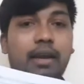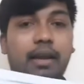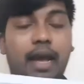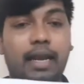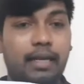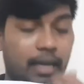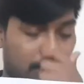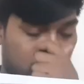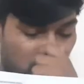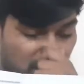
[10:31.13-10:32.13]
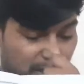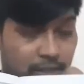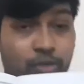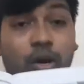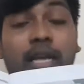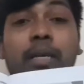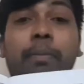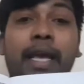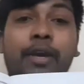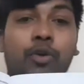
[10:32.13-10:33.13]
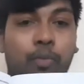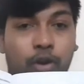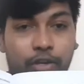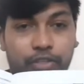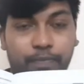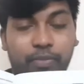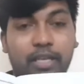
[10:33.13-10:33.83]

And next unit is soil microbiology.